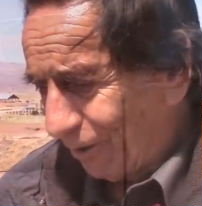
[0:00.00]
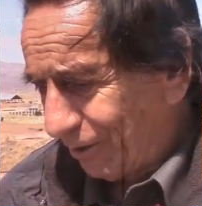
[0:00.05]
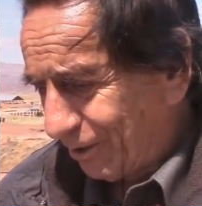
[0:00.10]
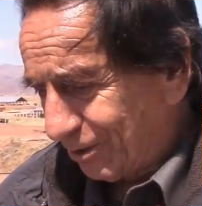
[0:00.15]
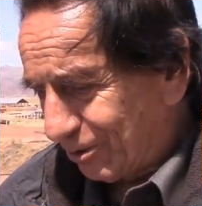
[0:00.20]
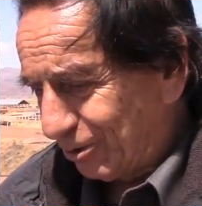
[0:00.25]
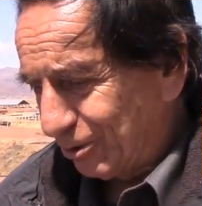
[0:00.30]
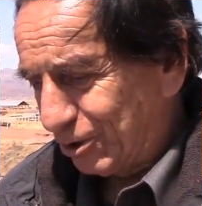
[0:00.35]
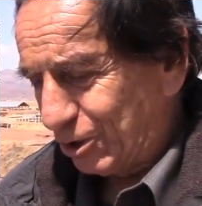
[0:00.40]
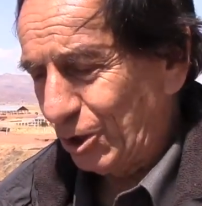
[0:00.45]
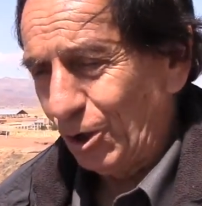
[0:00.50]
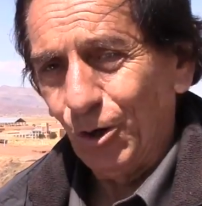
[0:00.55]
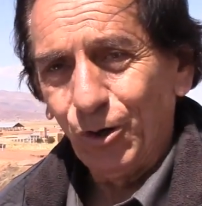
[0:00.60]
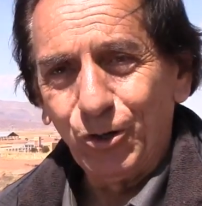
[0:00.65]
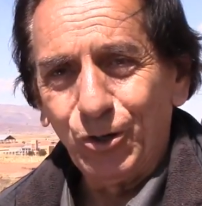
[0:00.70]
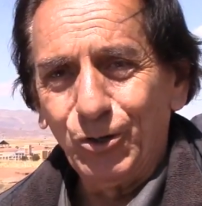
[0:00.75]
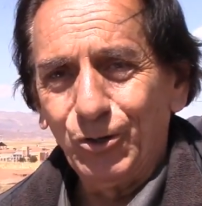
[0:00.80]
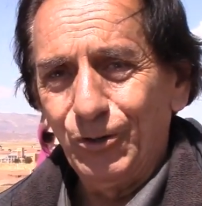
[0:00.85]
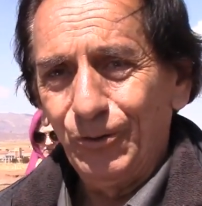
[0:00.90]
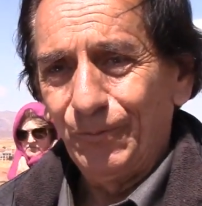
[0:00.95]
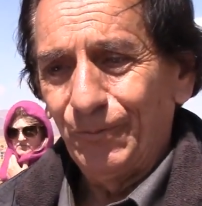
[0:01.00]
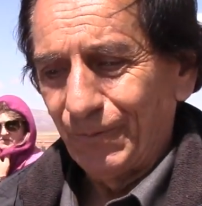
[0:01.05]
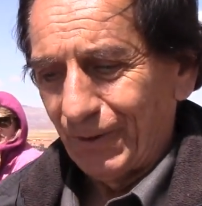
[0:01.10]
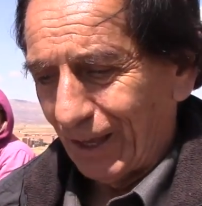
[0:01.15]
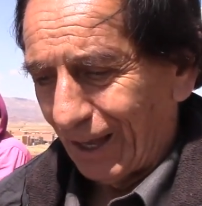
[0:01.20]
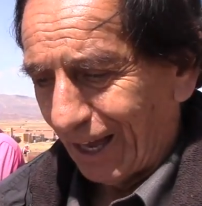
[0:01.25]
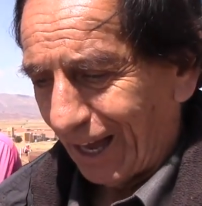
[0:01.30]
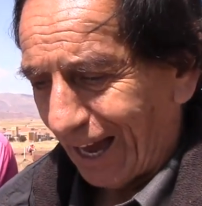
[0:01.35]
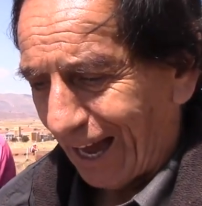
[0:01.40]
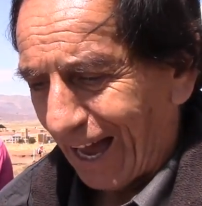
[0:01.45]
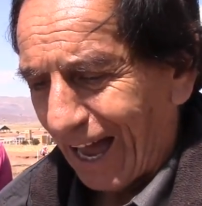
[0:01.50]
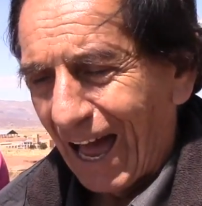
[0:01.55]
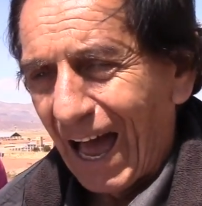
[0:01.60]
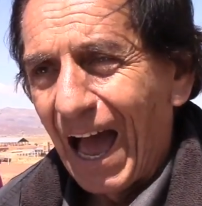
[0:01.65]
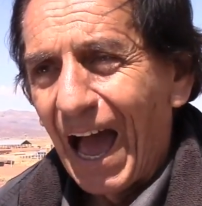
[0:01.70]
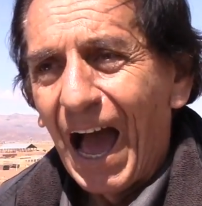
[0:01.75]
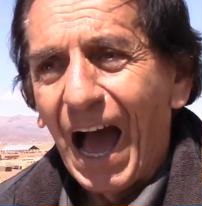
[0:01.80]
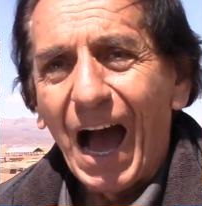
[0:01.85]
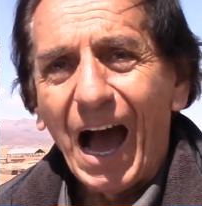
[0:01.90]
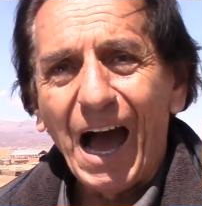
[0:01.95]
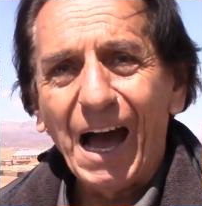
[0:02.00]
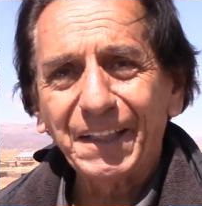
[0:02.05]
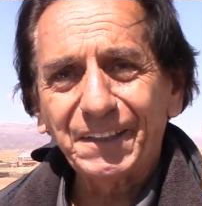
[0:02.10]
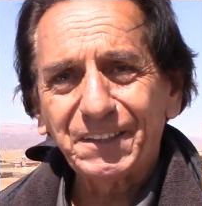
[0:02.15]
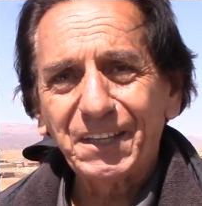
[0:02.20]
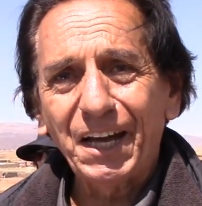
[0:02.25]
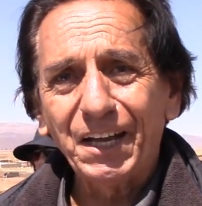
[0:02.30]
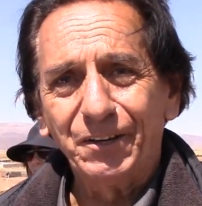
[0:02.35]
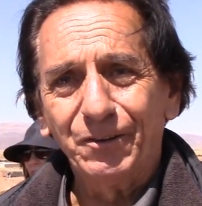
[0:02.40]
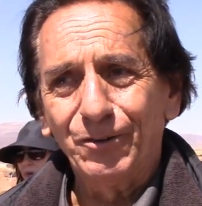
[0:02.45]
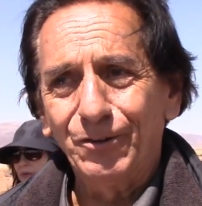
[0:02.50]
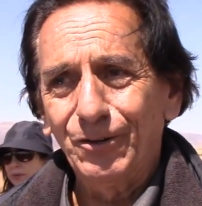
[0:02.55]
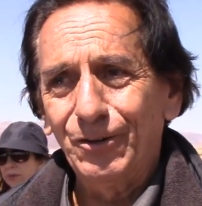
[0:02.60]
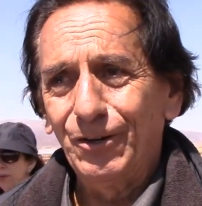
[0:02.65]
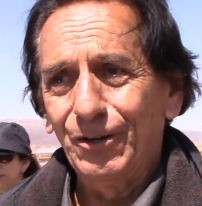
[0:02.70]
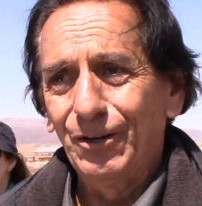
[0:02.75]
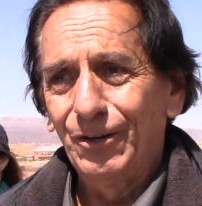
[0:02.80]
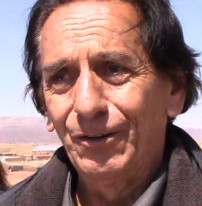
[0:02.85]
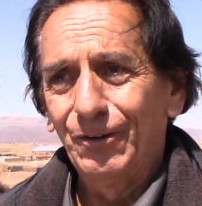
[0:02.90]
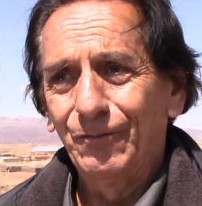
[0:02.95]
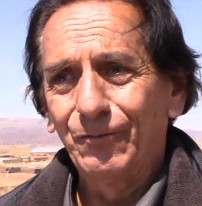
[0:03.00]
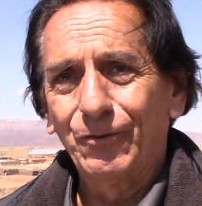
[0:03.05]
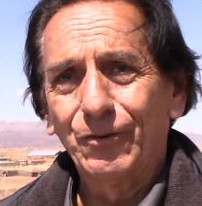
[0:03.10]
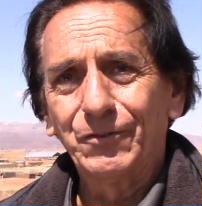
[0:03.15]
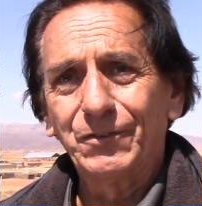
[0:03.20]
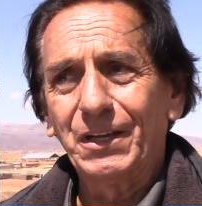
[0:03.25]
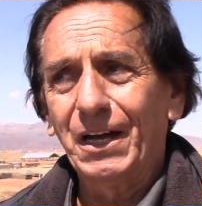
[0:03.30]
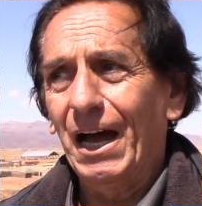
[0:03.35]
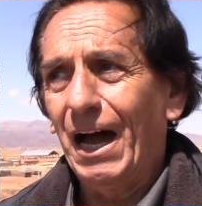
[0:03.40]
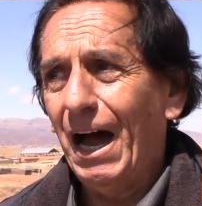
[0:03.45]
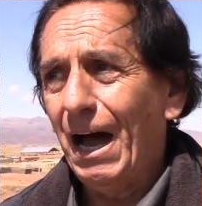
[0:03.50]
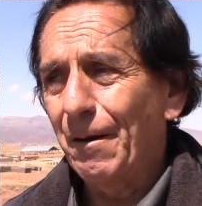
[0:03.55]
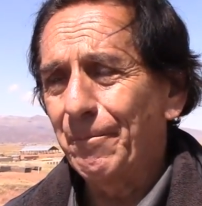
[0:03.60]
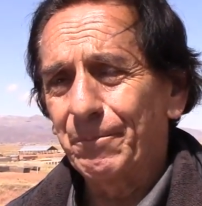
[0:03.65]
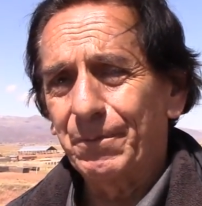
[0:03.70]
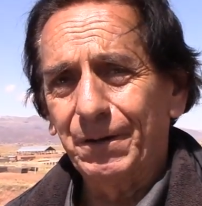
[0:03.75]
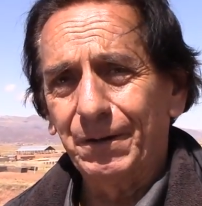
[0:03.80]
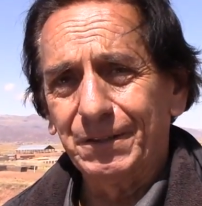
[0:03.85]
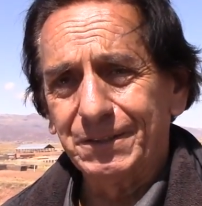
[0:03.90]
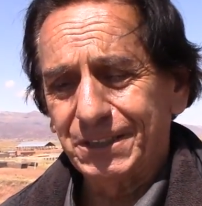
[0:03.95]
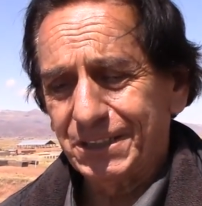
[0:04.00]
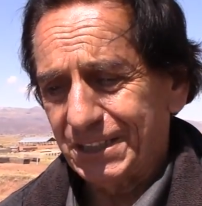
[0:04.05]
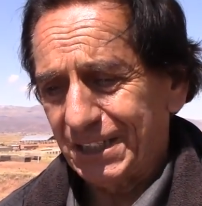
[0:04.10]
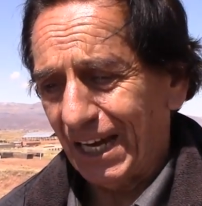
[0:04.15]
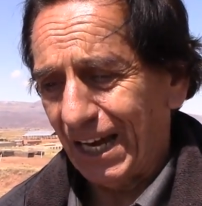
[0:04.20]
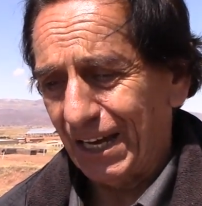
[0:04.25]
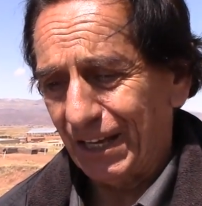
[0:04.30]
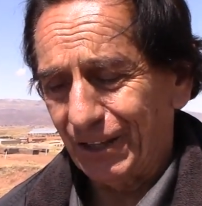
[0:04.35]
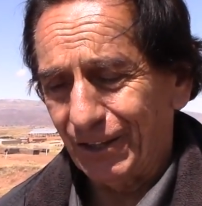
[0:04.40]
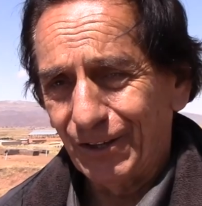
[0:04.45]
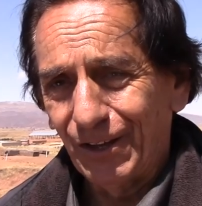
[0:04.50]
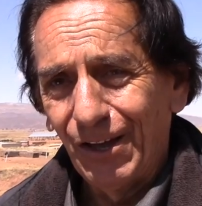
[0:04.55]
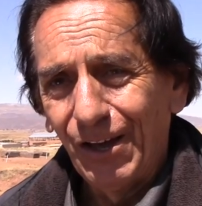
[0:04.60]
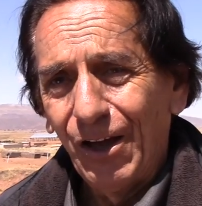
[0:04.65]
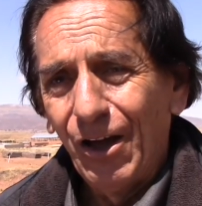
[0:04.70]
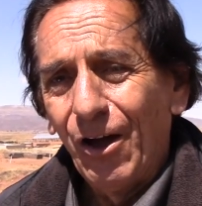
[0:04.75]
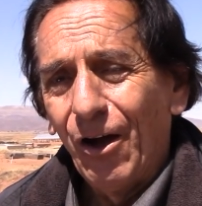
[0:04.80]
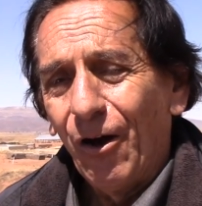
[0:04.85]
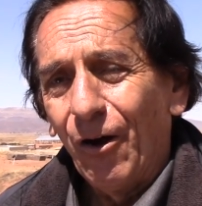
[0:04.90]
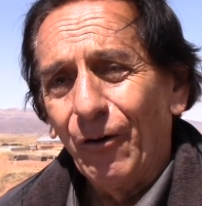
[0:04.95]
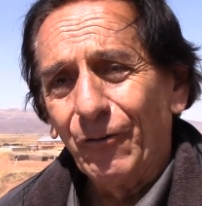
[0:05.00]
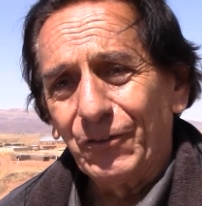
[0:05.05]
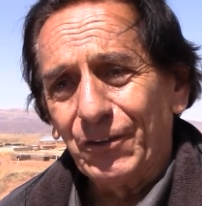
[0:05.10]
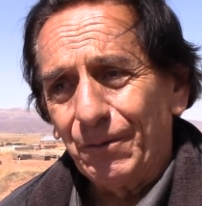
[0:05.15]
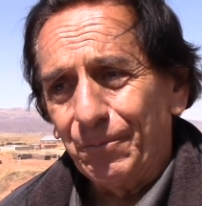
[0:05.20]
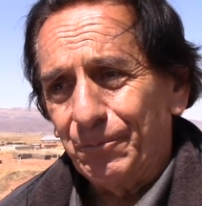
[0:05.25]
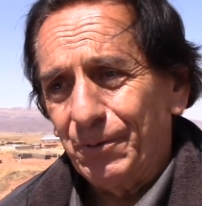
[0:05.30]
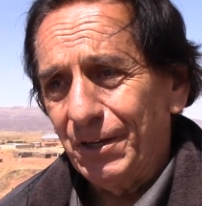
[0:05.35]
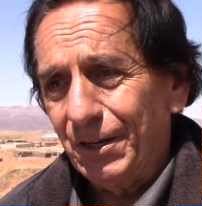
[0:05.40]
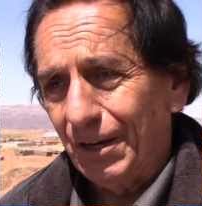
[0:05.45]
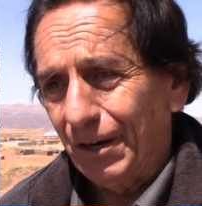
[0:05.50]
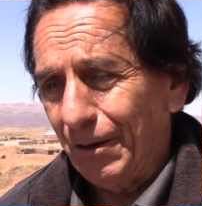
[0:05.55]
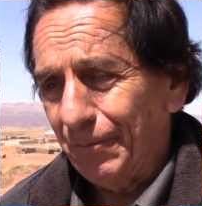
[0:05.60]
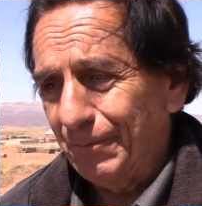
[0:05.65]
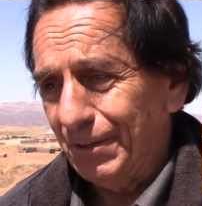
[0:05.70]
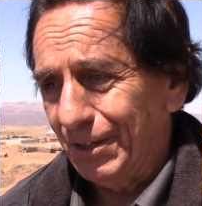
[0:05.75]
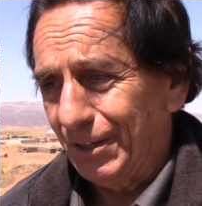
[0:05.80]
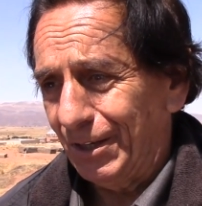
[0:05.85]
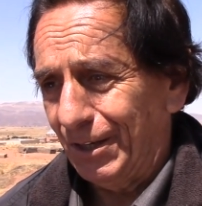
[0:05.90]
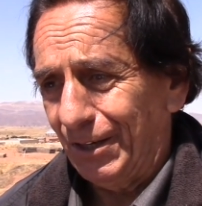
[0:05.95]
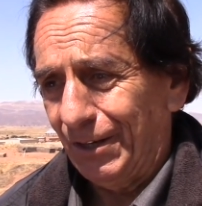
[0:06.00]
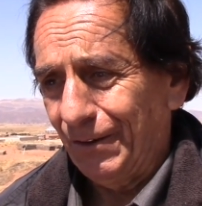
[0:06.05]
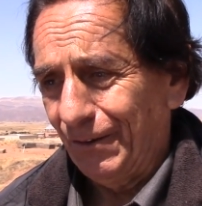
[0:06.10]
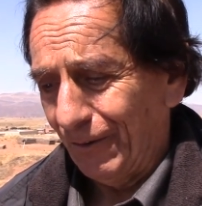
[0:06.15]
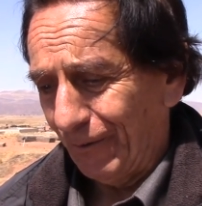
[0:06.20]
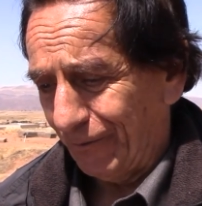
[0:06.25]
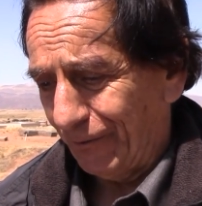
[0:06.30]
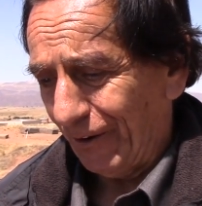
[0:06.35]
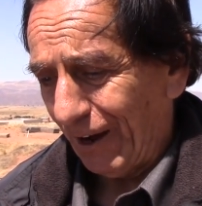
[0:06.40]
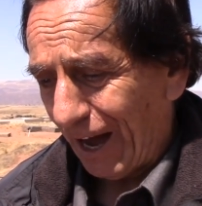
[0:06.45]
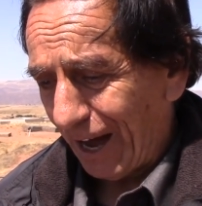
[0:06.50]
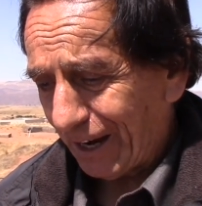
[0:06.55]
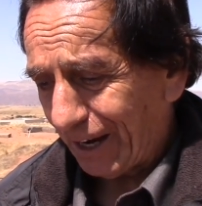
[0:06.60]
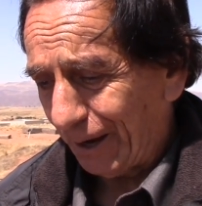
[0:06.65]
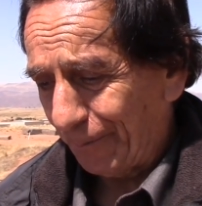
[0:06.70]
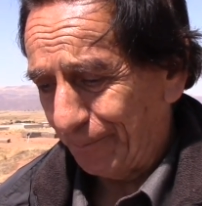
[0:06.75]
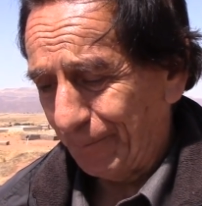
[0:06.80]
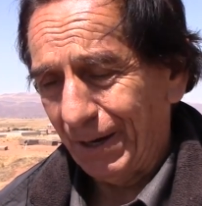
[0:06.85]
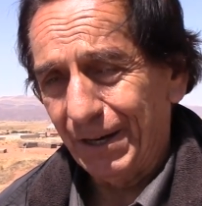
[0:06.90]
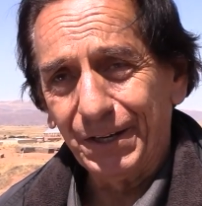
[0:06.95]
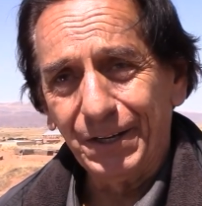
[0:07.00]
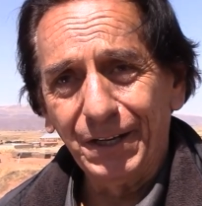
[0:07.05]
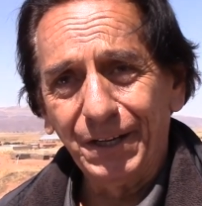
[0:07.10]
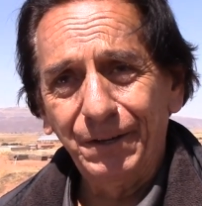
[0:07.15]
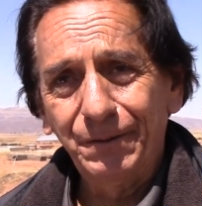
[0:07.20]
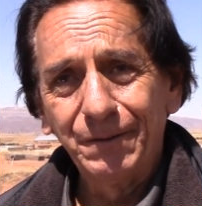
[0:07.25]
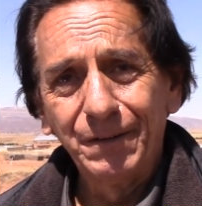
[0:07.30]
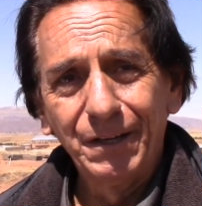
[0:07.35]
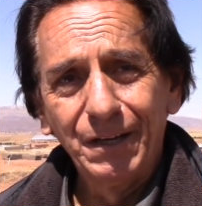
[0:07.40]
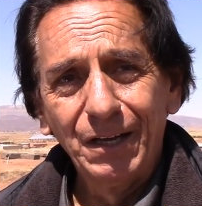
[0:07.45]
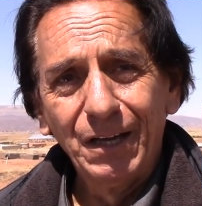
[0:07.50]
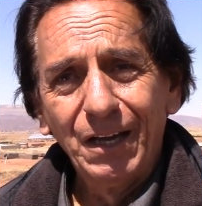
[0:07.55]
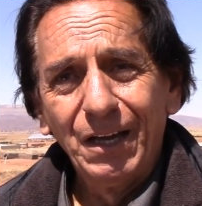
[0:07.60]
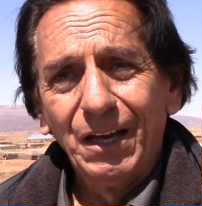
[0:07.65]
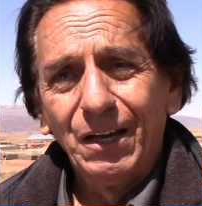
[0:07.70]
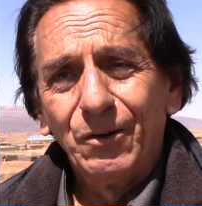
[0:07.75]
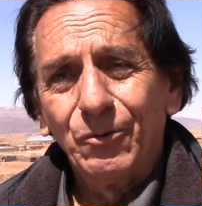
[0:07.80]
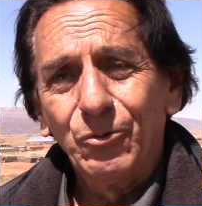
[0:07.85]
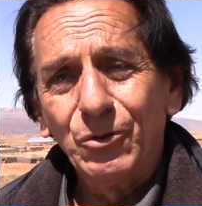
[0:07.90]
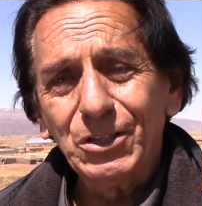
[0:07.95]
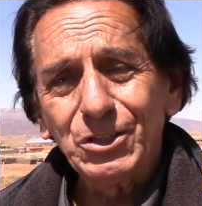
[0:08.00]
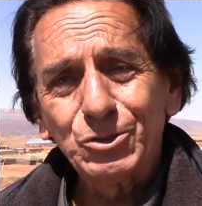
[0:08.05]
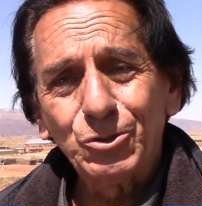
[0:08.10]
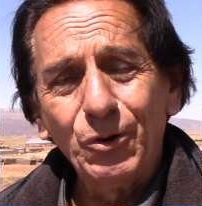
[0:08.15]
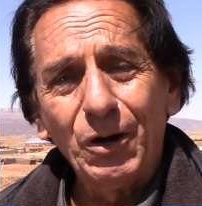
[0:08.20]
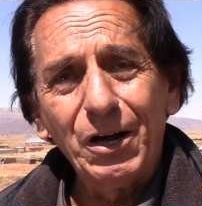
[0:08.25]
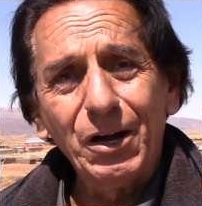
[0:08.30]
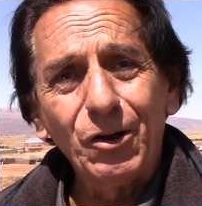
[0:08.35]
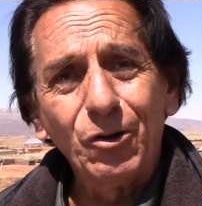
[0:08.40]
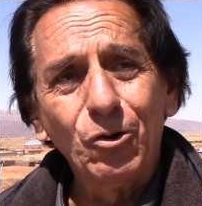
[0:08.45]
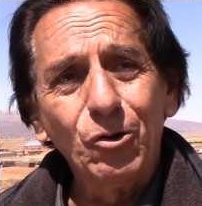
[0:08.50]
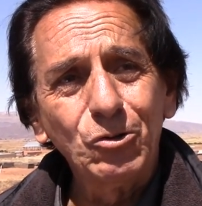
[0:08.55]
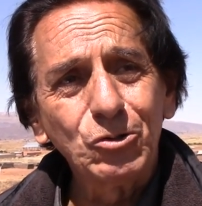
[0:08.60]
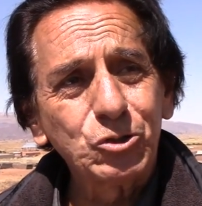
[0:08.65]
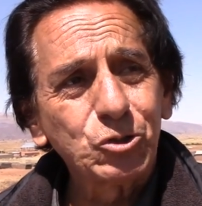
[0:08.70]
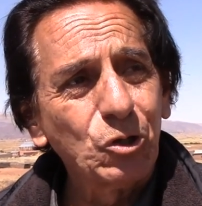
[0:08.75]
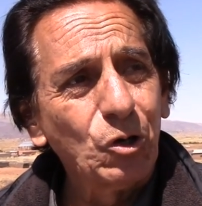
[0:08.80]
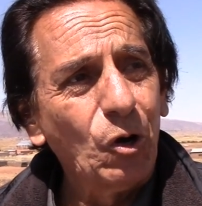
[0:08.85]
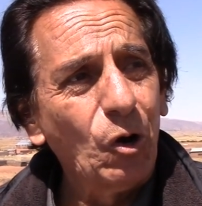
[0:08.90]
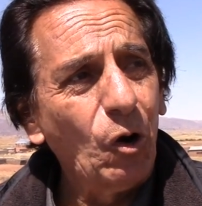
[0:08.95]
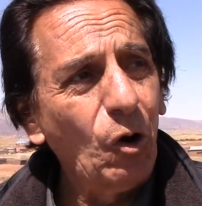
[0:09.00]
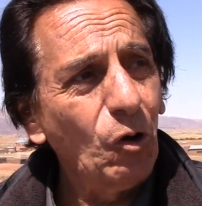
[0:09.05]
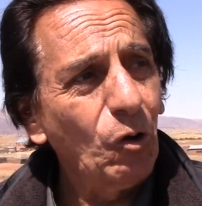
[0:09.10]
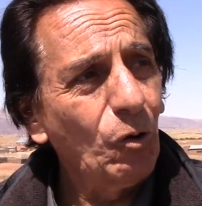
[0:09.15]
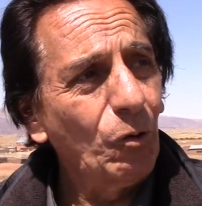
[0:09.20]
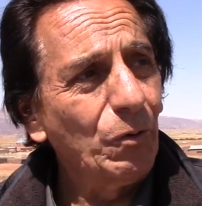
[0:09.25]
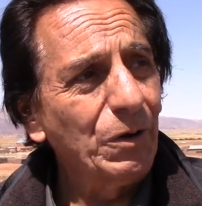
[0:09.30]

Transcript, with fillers: going to show you a tunnel from the upper side of the pyramid of Akapana, which one goes all the